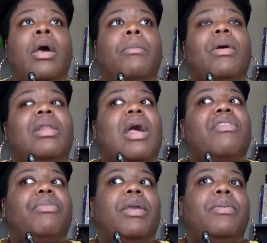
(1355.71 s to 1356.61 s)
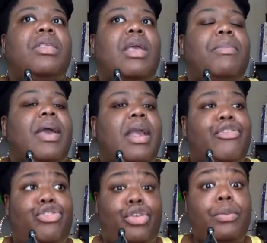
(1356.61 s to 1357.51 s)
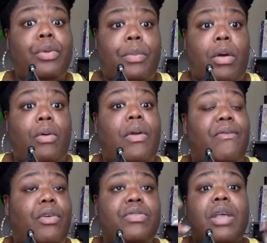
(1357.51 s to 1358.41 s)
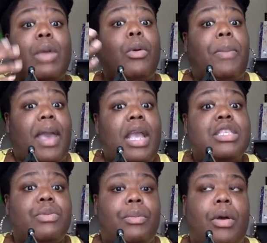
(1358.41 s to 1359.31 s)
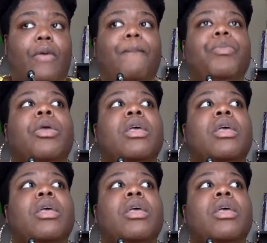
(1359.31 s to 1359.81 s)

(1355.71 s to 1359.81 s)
But a lot of the people that they paid to promote, and first of all, they were paid to promote.